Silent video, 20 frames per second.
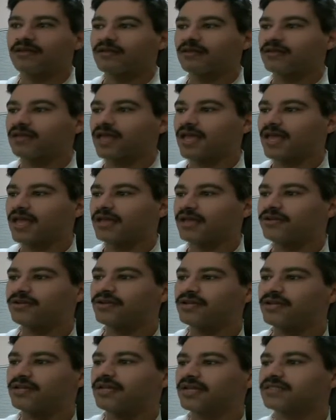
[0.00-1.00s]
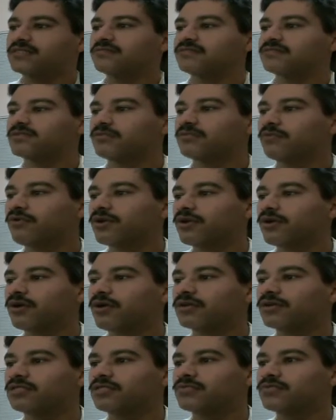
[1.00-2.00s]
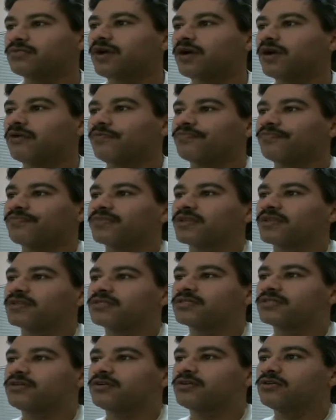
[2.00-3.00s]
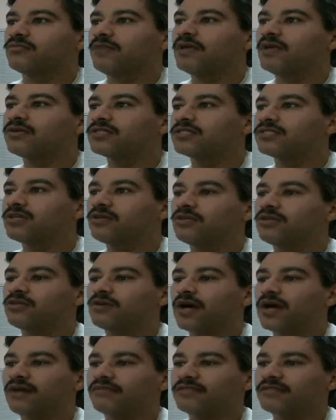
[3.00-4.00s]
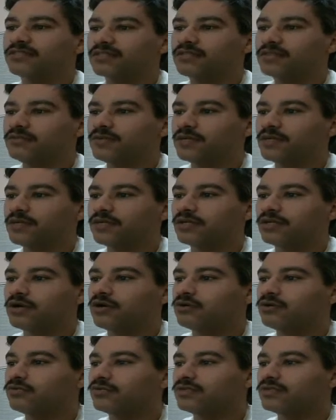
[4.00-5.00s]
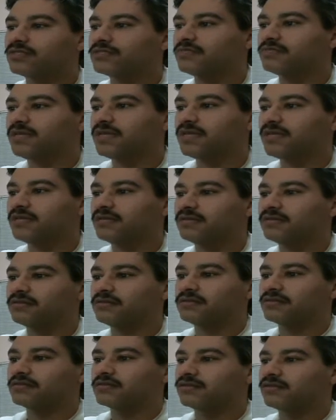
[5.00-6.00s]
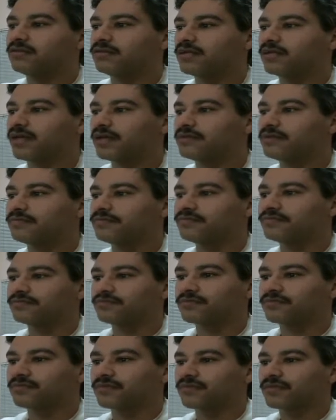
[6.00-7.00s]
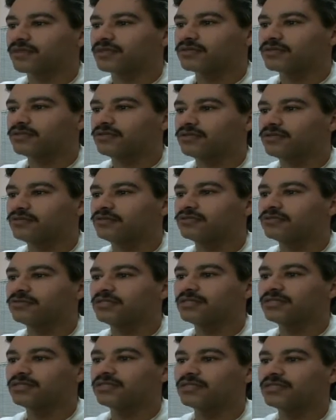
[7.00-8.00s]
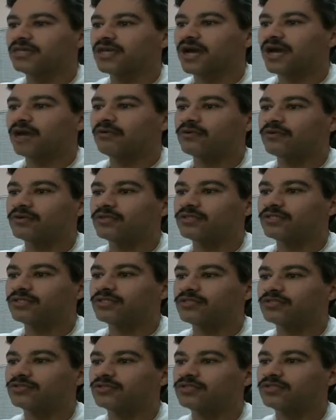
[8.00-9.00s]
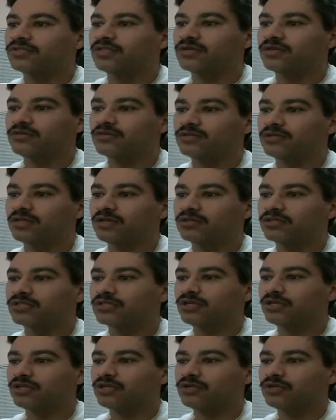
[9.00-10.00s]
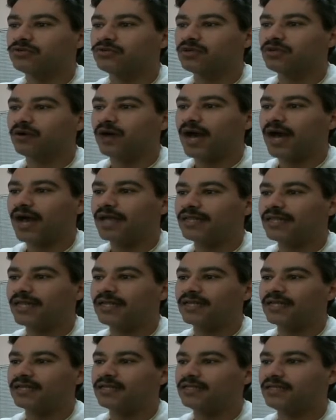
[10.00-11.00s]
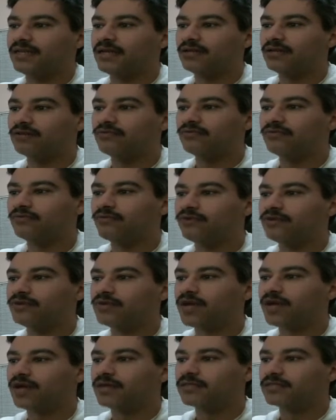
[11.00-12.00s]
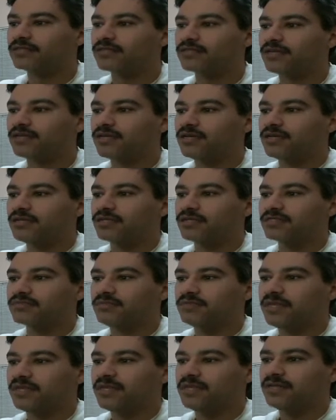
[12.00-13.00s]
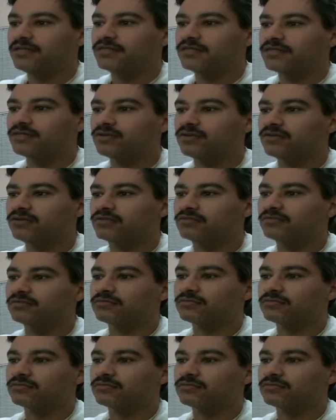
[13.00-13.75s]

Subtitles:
and you're gonna get some support cards as well. So male solo, obviously we're gonna go with speed. Okay, so this is the guy we're gonna choose. They'll show you, they'll highlight it in yellow for you guys. Speed, so